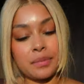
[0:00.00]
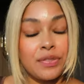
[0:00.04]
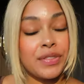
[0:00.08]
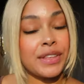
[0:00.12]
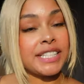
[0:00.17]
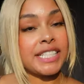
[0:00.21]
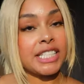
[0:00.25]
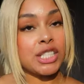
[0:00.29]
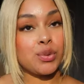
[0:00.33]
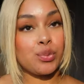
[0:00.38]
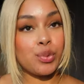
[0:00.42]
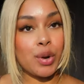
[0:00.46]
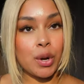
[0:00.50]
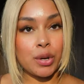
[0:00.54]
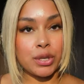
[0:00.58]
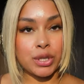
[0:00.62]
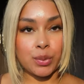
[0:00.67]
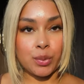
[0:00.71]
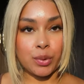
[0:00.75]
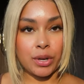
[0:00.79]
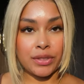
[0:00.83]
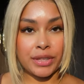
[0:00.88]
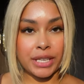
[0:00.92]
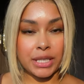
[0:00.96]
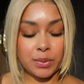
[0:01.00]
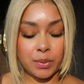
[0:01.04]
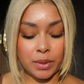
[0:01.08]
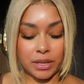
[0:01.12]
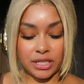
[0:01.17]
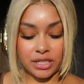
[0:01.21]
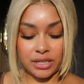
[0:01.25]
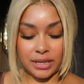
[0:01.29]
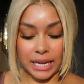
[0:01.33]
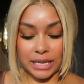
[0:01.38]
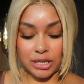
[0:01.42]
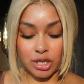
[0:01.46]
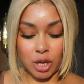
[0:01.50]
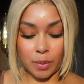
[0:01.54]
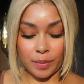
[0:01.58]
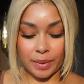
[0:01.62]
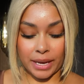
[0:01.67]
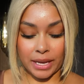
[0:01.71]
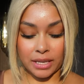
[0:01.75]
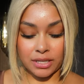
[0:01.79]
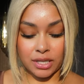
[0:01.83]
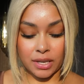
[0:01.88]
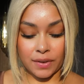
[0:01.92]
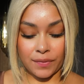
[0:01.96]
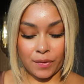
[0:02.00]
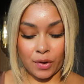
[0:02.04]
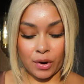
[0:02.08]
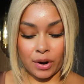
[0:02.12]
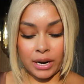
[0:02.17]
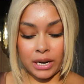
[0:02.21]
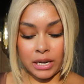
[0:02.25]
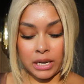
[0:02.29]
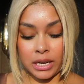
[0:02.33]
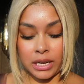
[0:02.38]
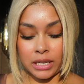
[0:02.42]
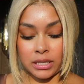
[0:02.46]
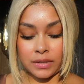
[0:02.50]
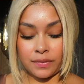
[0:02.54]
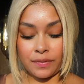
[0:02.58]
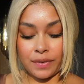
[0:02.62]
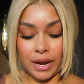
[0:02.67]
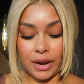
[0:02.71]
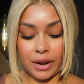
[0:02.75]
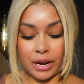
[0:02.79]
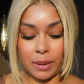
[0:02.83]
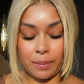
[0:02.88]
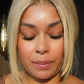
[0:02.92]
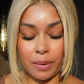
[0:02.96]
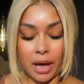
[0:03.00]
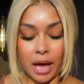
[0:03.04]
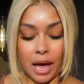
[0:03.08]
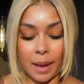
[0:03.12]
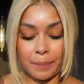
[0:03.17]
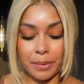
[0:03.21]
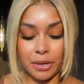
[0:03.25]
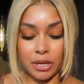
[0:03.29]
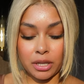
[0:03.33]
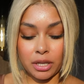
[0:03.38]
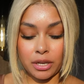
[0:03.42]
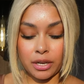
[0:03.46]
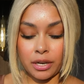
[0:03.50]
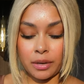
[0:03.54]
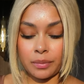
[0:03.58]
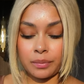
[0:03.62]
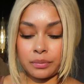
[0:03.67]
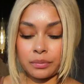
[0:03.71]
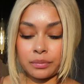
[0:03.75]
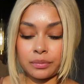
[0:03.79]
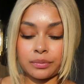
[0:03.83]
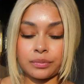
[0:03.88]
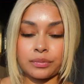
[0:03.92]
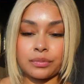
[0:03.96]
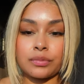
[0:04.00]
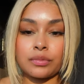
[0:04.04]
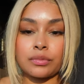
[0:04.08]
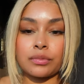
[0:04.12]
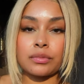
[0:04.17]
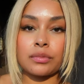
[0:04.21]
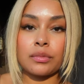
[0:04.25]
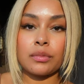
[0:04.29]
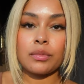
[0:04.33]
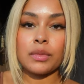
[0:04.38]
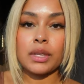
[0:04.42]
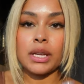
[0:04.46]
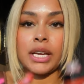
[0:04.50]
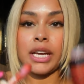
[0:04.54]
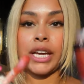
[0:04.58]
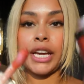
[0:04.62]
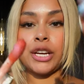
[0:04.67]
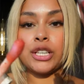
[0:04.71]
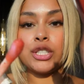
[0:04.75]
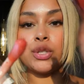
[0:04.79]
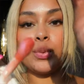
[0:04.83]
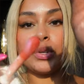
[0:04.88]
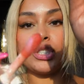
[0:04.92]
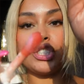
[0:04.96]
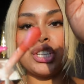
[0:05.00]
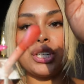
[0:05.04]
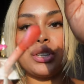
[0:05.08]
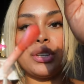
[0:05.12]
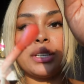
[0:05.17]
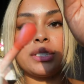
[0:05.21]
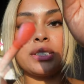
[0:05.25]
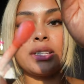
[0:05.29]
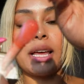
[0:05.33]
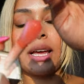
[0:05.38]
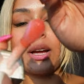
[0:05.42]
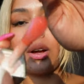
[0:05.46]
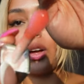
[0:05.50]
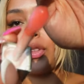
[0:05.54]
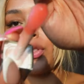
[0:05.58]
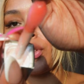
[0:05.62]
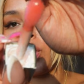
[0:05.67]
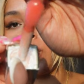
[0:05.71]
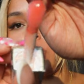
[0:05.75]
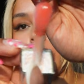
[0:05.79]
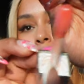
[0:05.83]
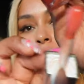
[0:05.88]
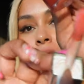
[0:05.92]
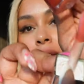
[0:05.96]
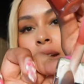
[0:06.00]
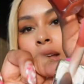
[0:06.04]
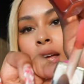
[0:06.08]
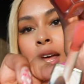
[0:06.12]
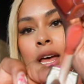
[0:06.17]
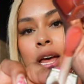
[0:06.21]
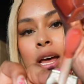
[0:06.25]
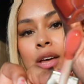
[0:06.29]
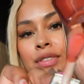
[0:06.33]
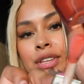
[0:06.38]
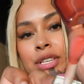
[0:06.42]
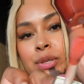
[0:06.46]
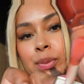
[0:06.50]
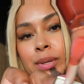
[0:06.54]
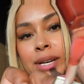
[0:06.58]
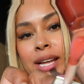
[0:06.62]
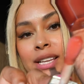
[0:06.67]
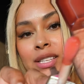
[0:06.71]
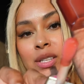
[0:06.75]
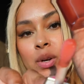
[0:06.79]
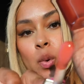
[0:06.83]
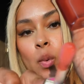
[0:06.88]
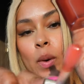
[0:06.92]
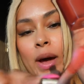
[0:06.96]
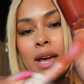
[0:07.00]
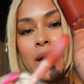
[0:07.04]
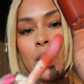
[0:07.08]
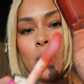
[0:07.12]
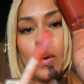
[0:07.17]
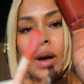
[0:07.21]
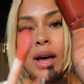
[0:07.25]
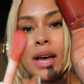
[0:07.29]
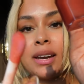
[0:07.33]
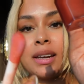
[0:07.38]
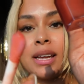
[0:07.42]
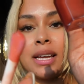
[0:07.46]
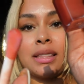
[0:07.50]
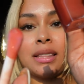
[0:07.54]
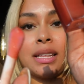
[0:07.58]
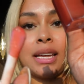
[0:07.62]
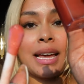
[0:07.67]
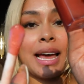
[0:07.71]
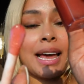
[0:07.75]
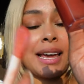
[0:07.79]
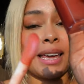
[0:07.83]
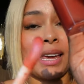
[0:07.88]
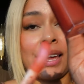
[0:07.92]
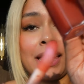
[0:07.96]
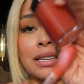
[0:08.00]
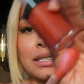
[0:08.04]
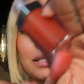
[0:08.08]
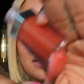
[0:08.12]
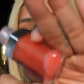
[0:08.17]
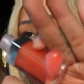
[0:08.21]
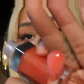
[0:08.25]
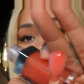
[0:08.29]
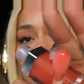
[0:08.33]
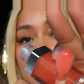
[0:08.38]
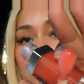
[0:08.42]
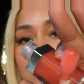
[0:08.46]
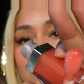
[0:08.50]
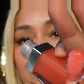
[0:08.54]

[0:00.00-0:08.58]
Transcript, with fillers: This is Rosewood. This one they told me at Sephora is very popular. Here's what she looks like on the wand. This one has a white wand, I think. I can't tell.